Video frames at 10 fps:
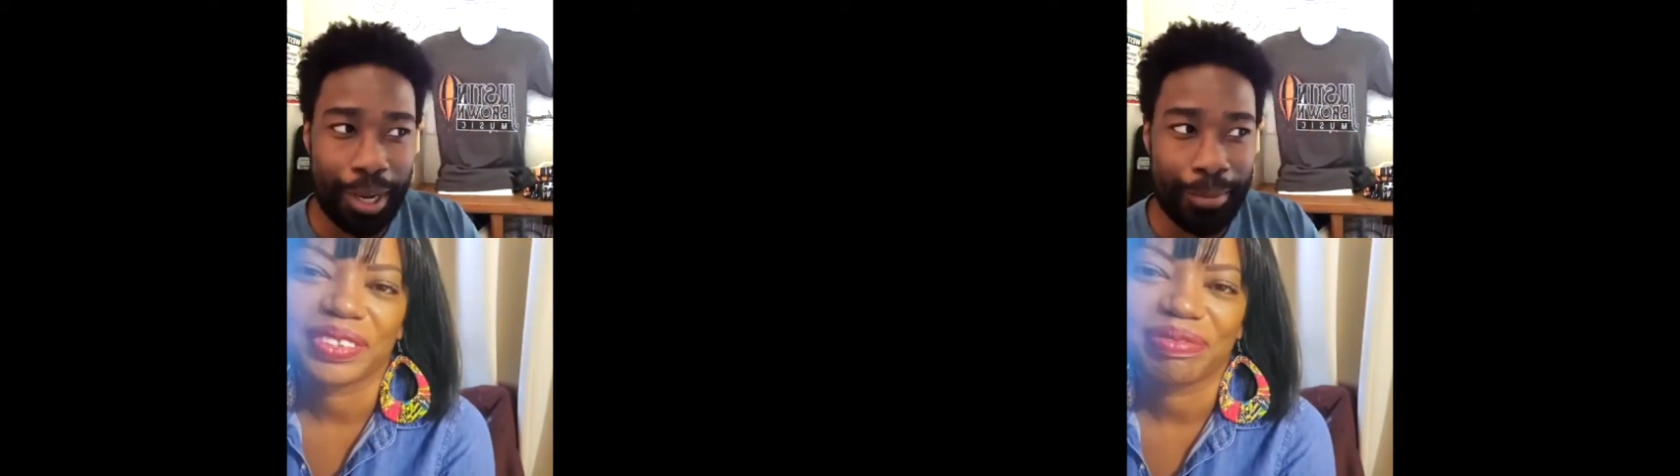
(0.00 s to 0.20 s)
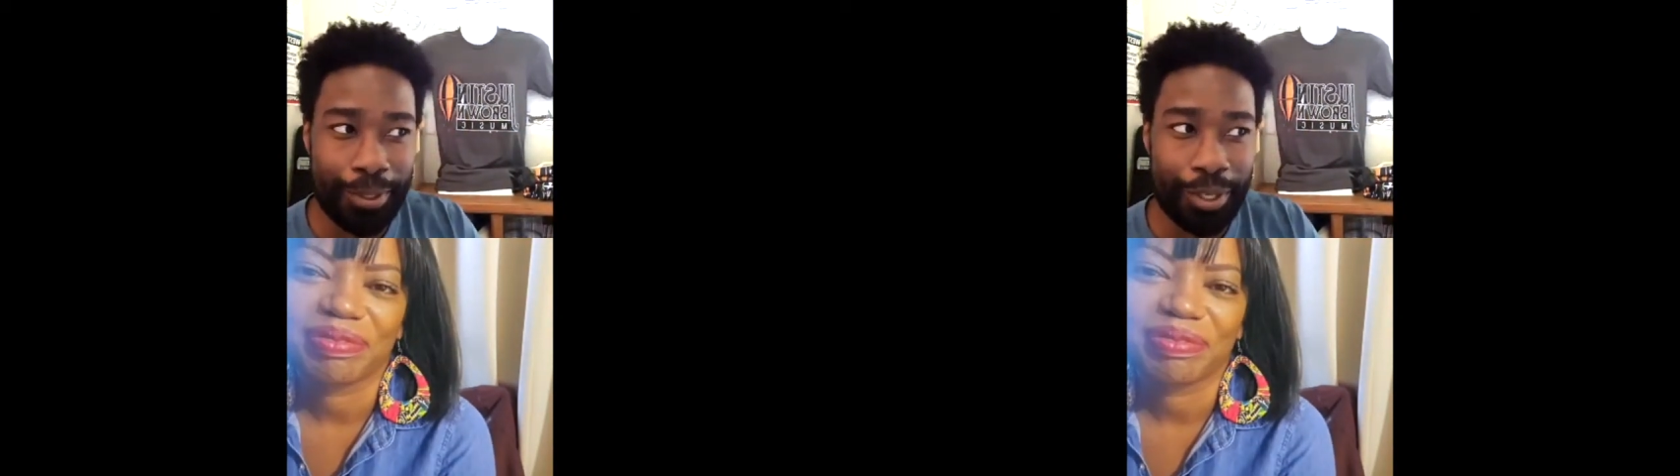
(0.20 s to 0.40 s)

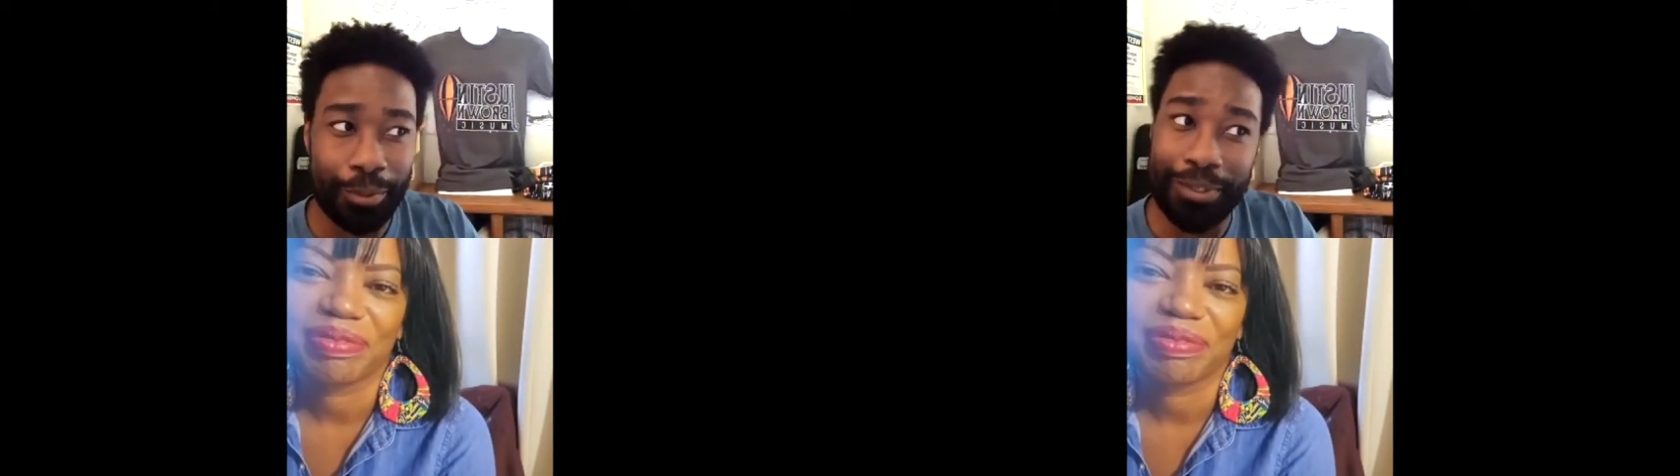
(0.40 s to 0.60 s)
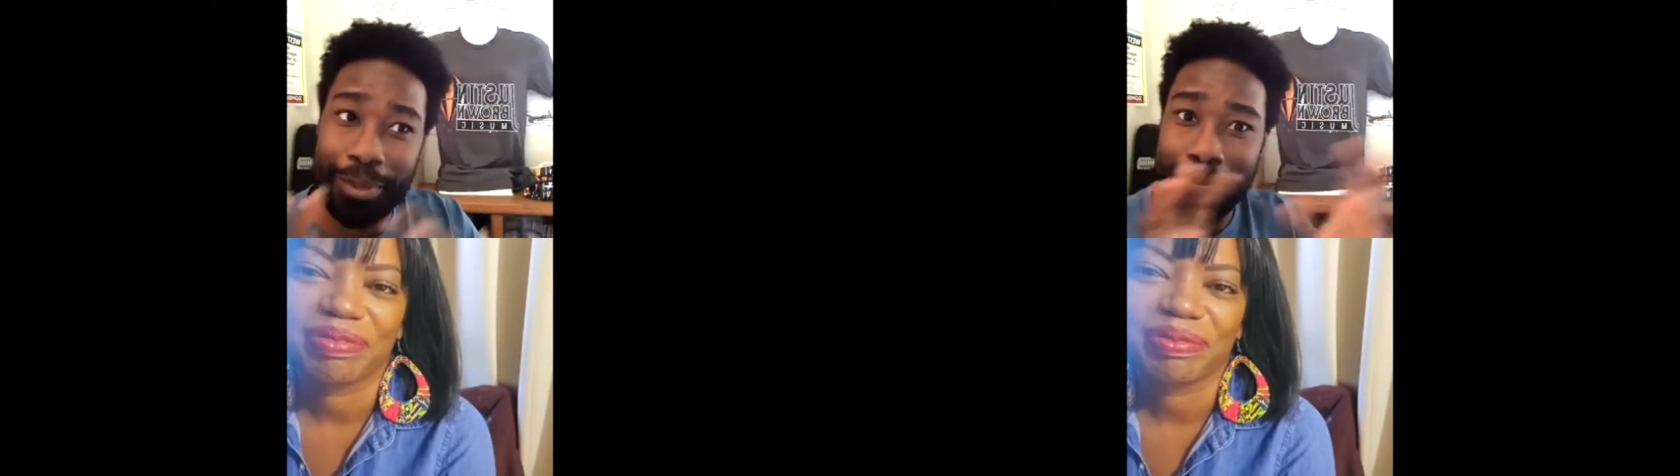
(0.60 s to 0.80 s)
trap
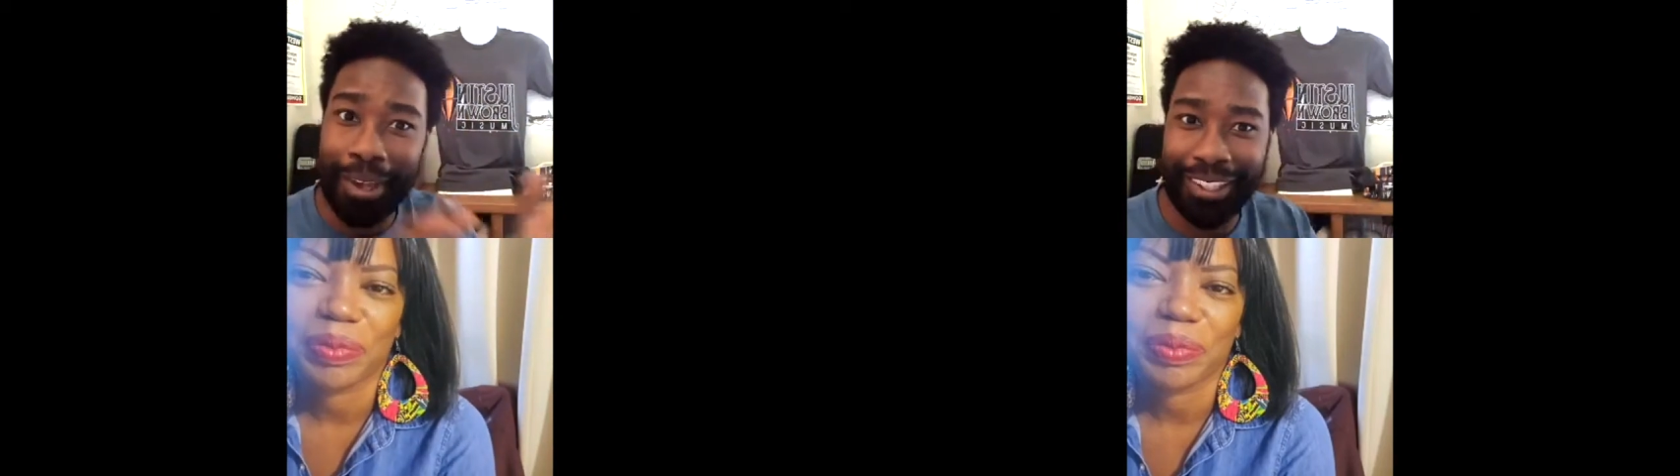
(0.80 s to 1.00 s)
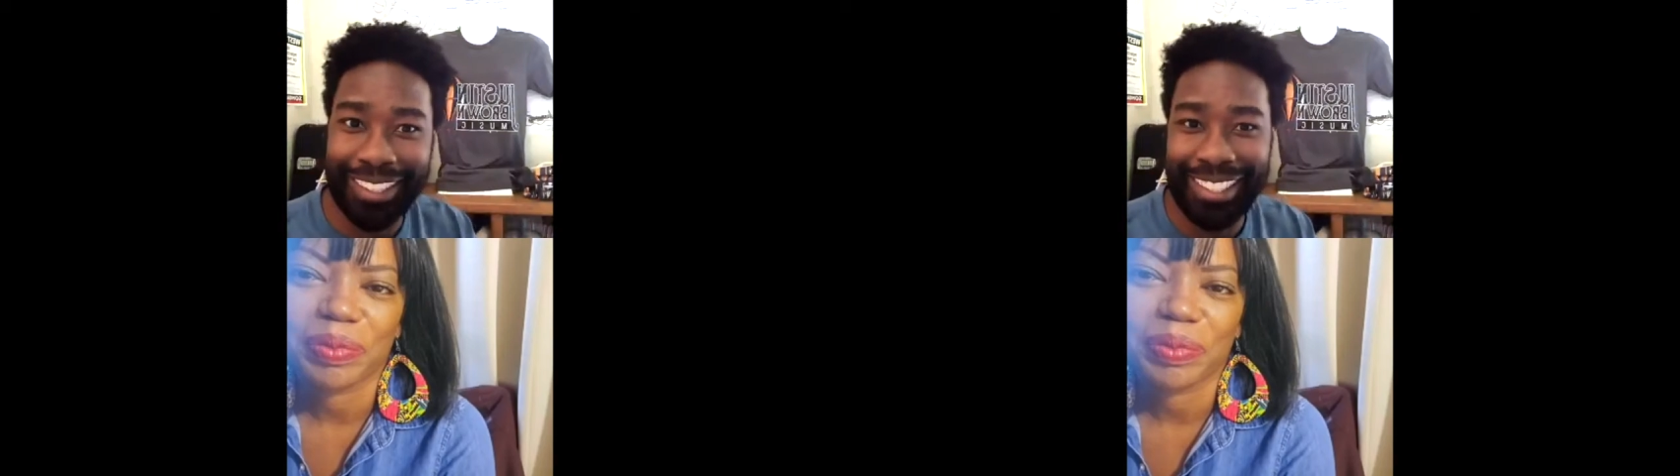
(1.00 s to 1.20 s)
music with some
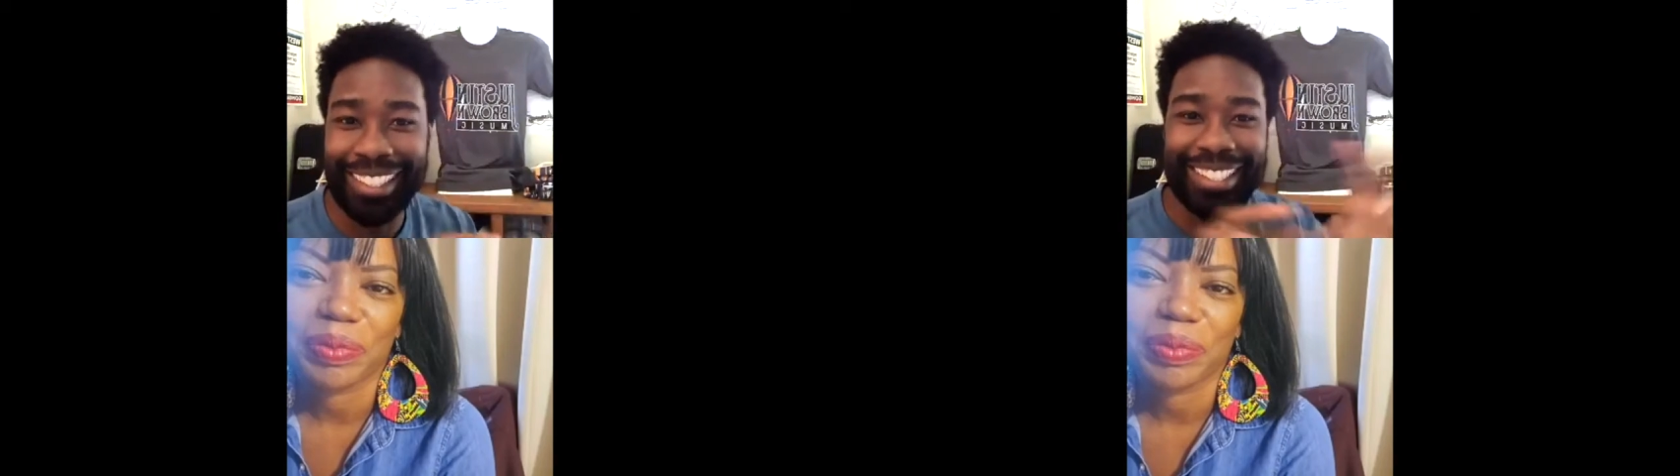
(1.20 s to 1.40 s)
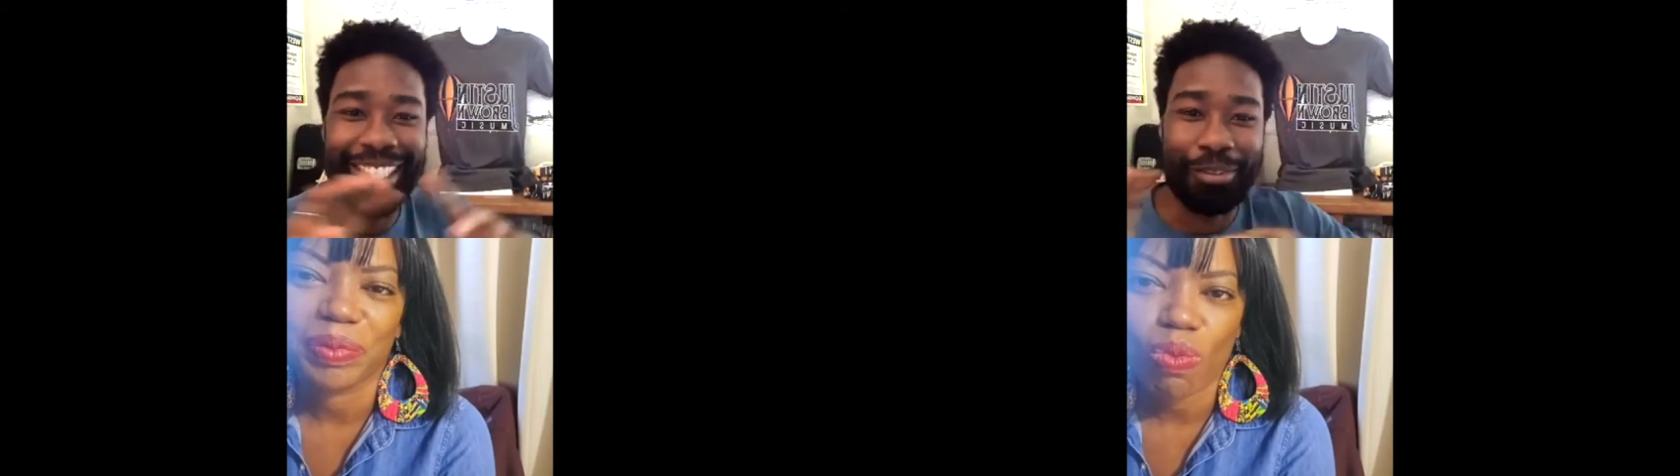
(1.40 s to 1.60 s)

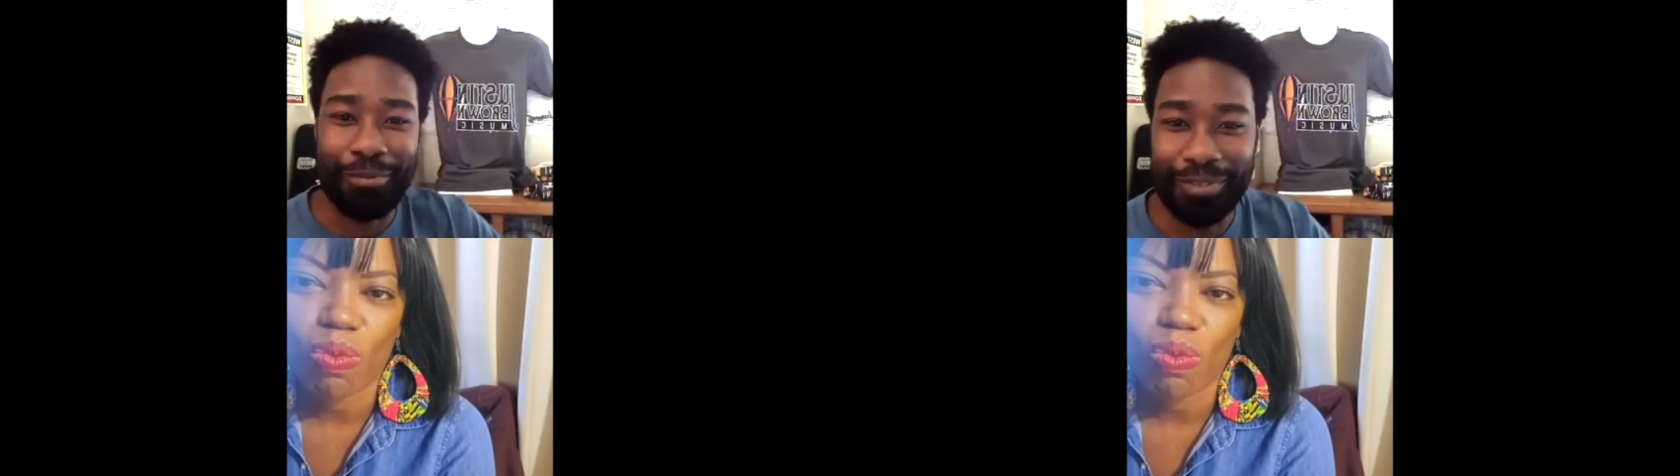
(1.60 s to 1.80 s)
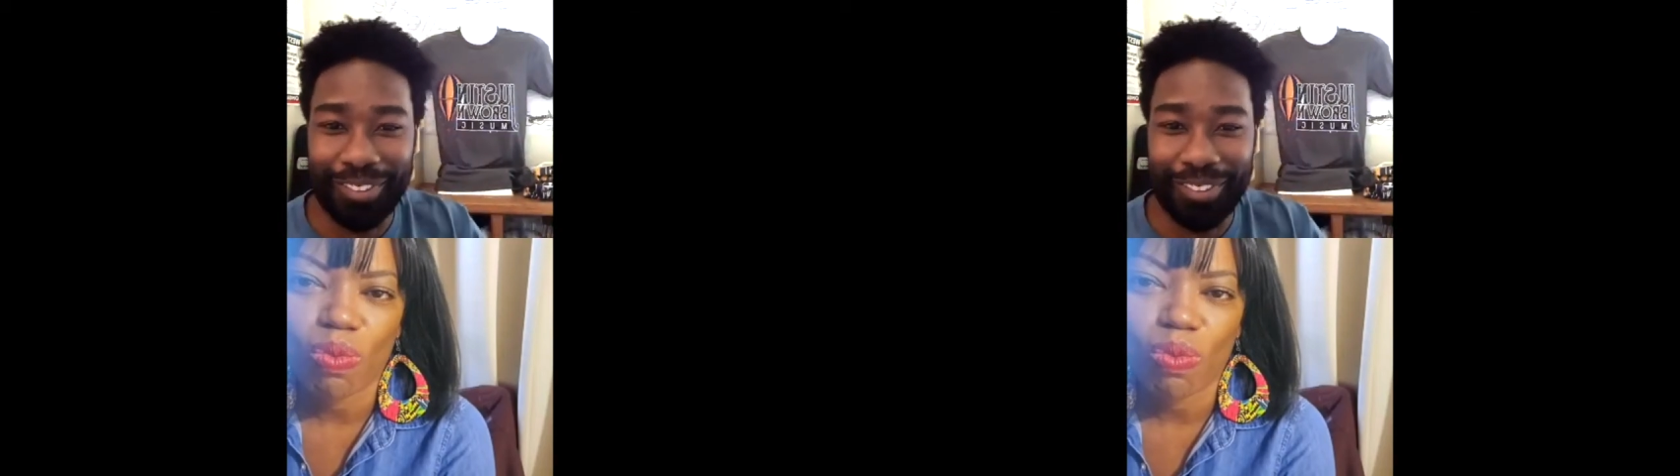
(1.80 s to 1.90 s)
melody and some.